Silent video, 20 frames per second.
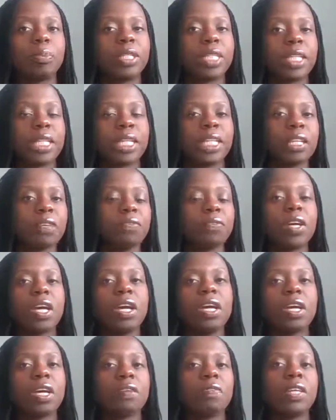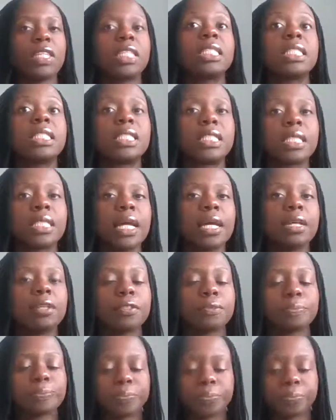particularly if there's a
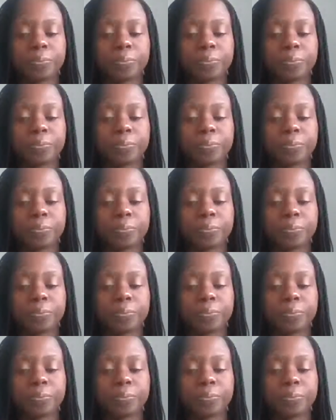disconnect.